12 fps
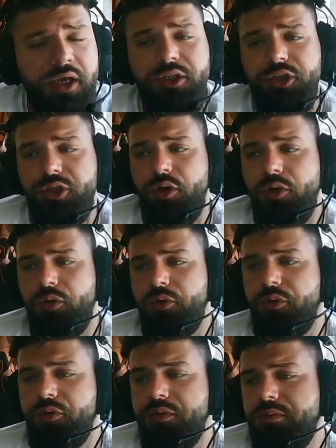So
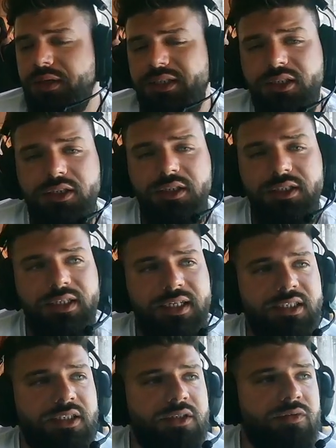basically,
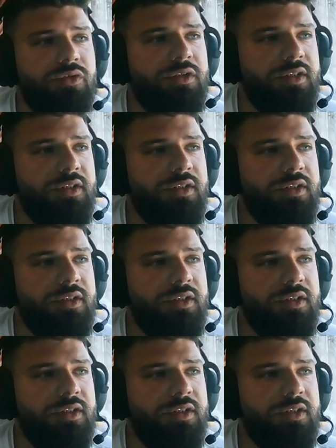that's it for the